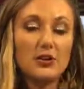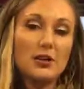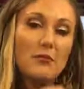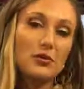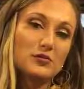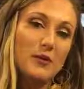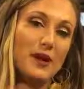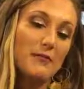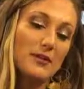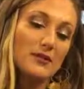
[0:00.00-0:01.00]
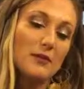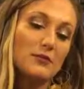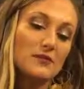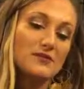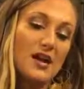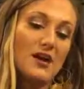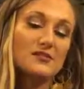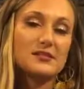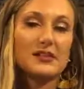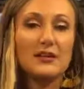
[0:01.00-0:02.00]
you're going to multiply it by the number of
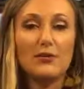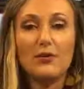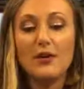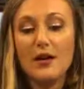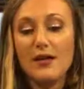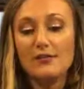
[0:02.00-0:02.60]
sales to equal